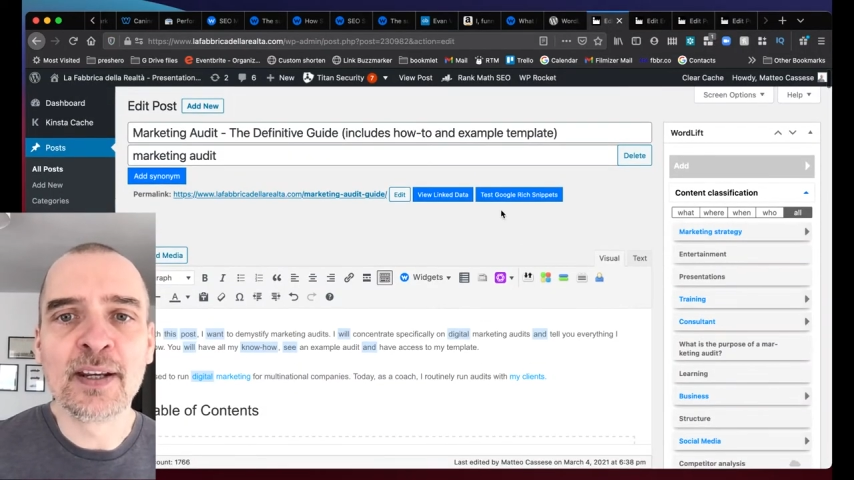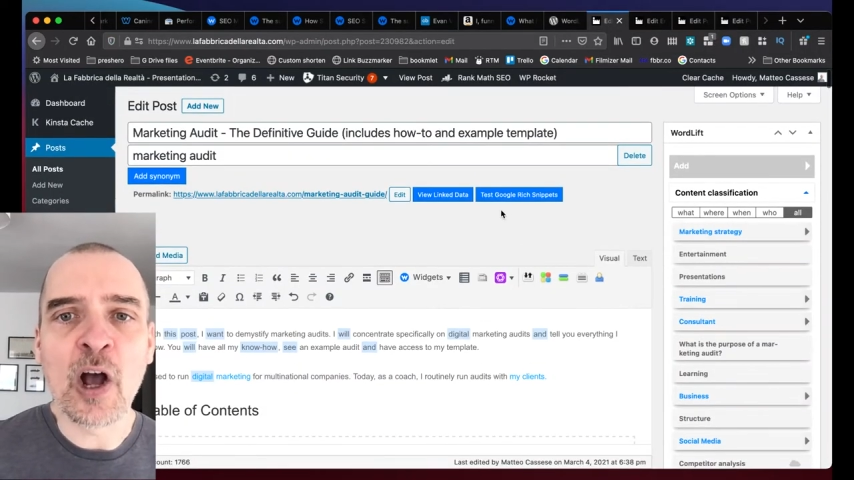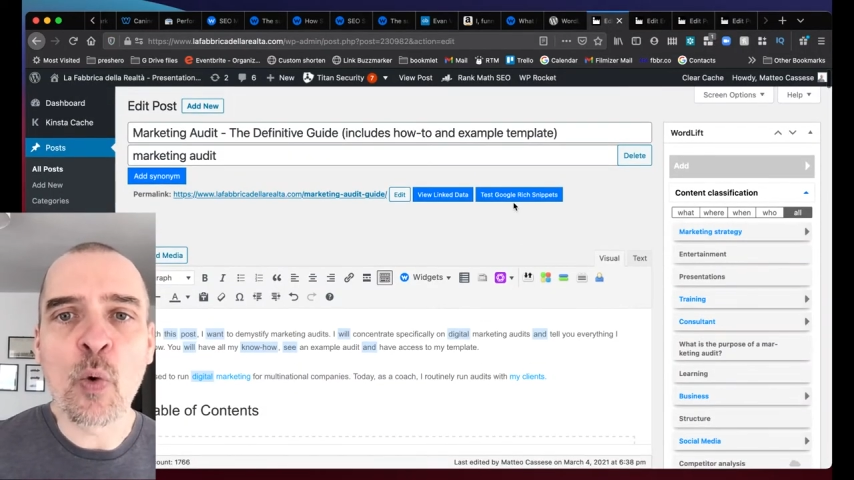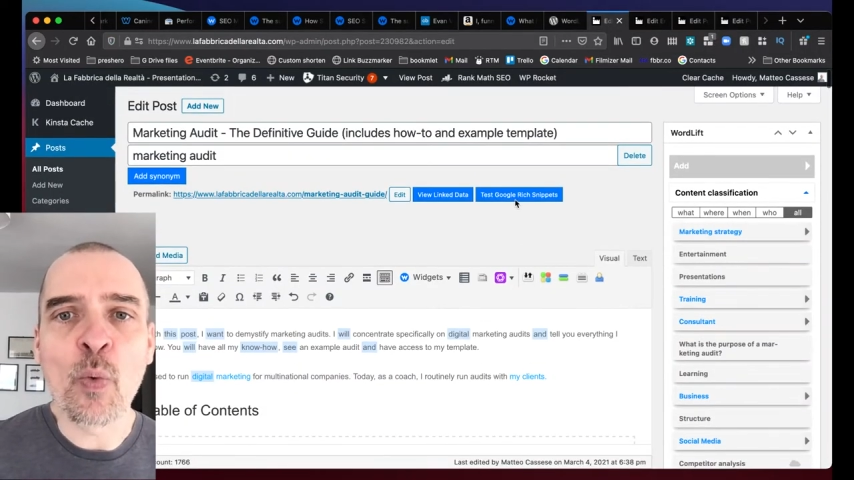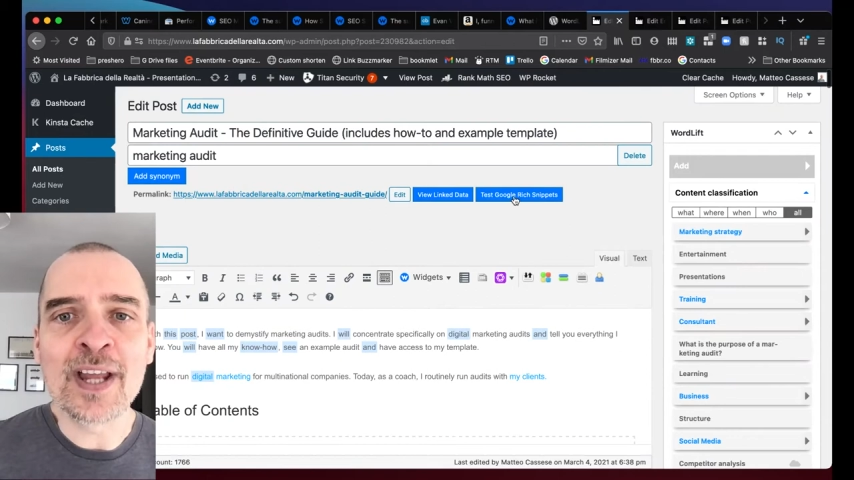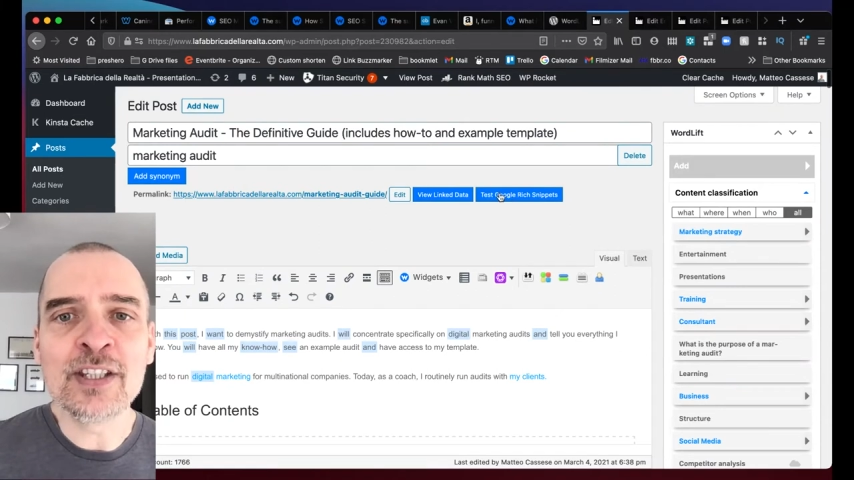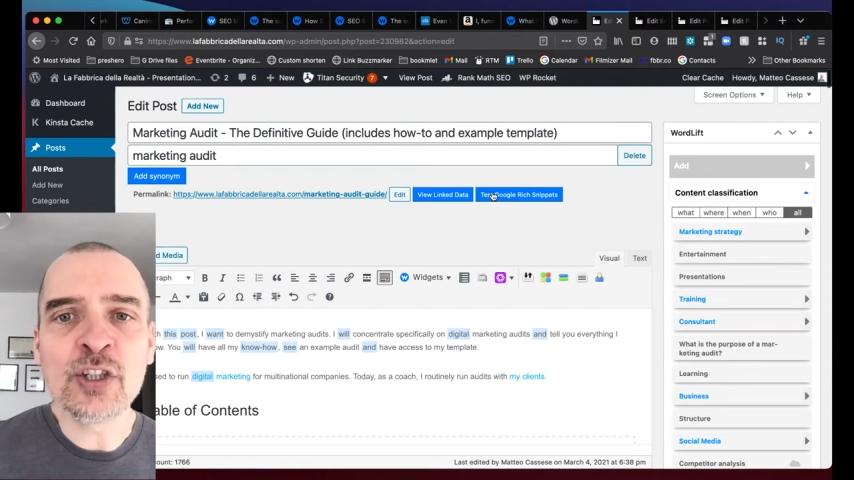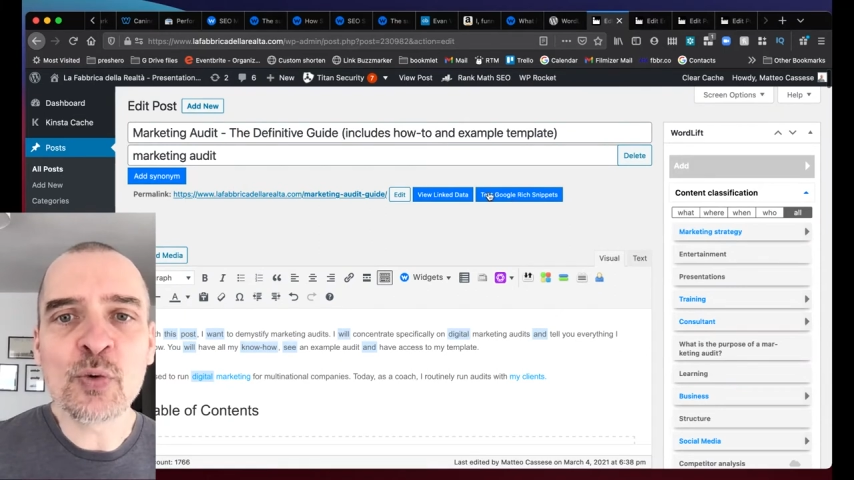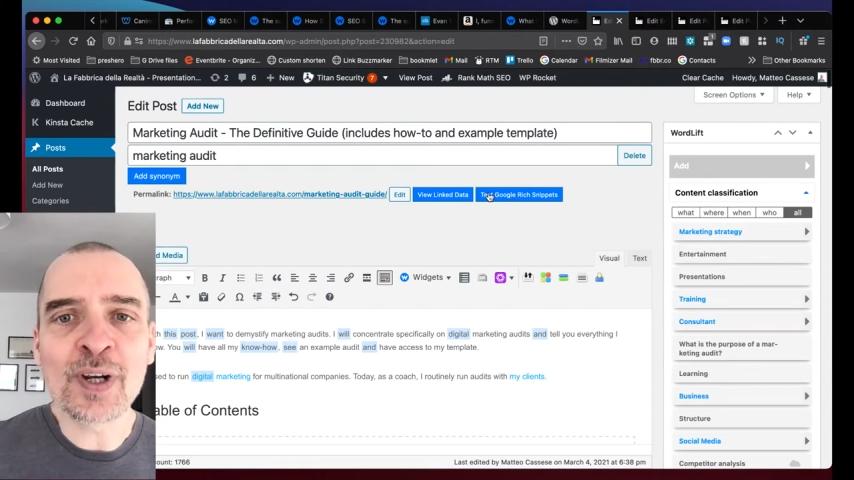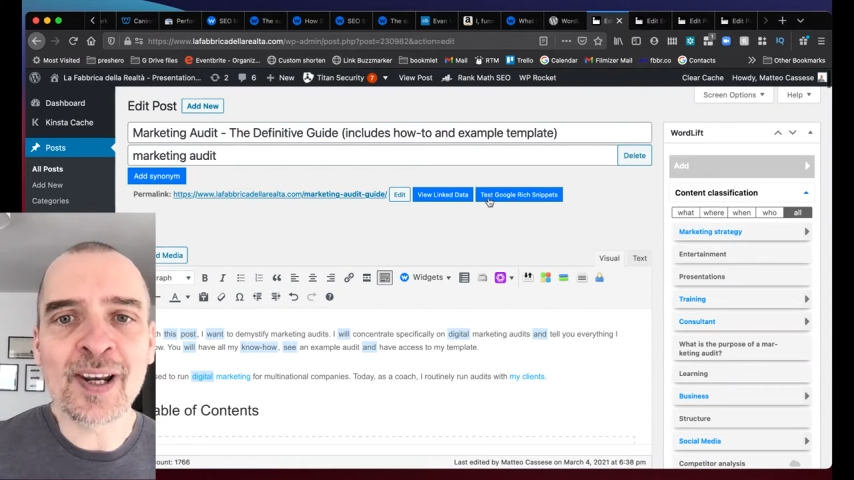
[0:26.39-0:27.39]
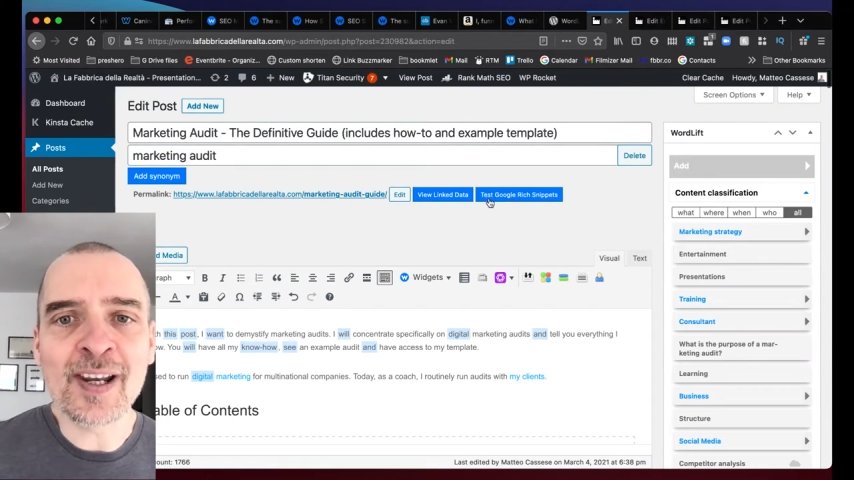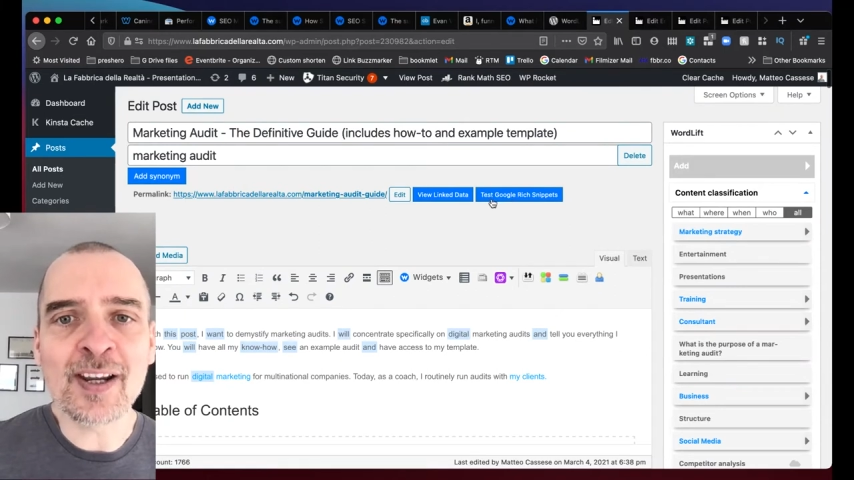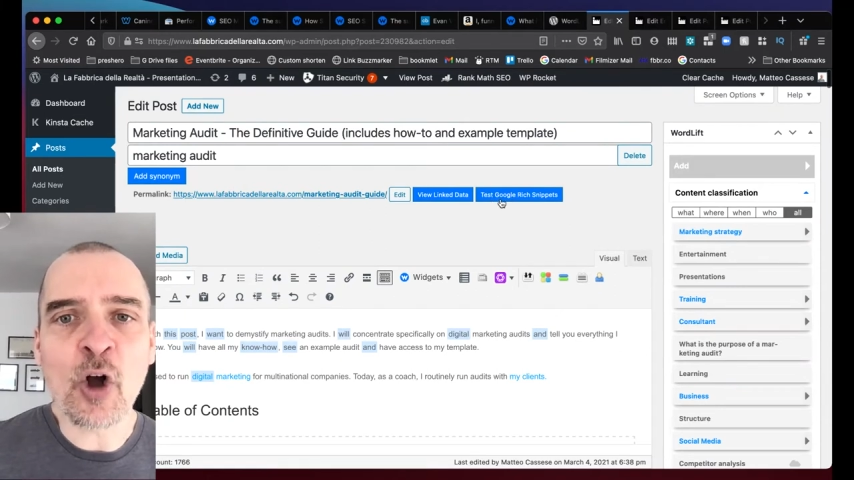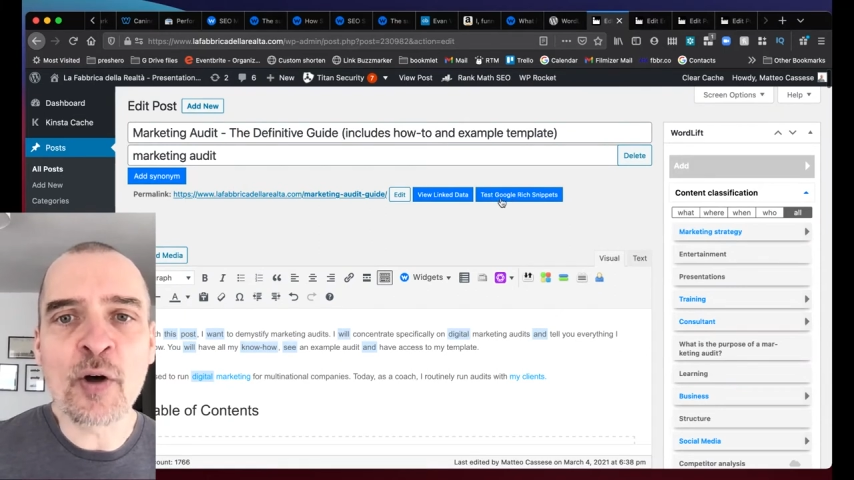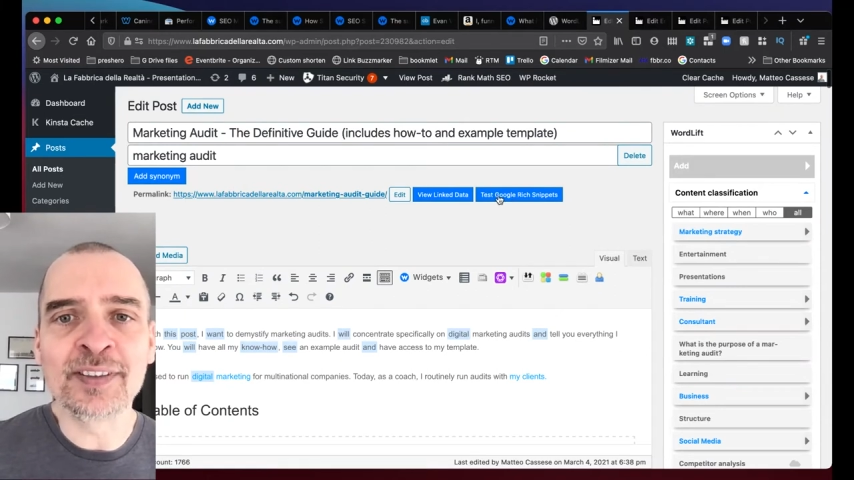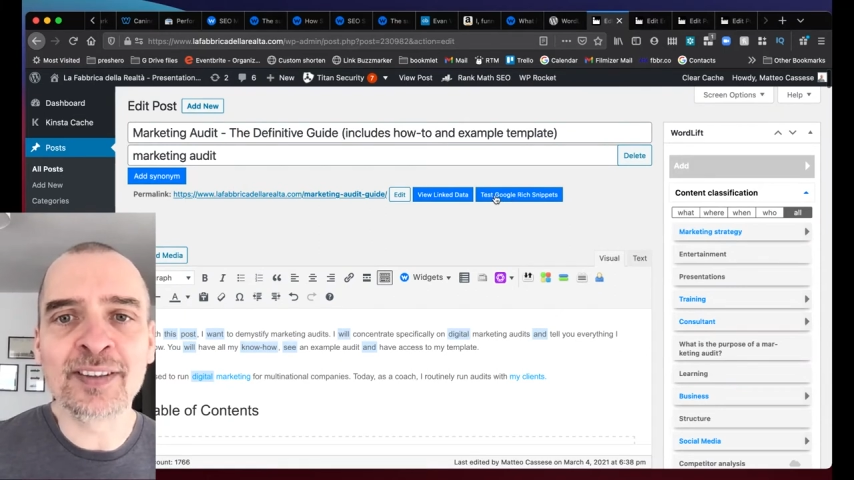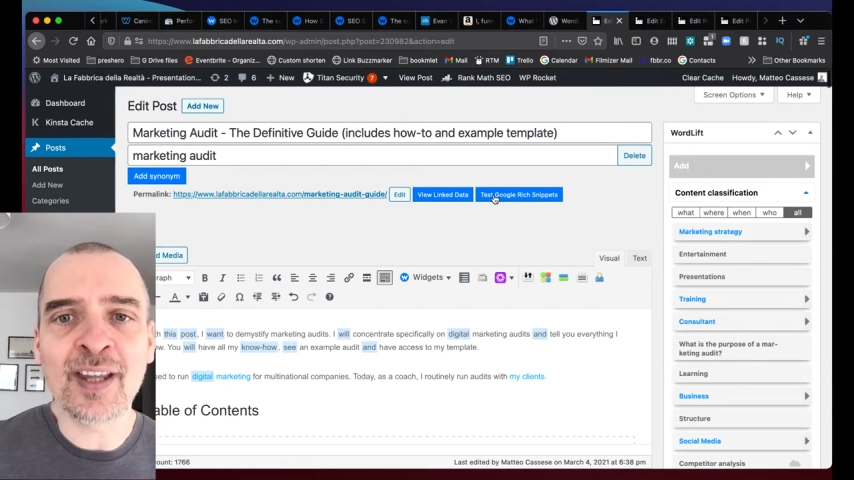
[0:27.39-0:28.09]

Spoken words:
Now, when you click on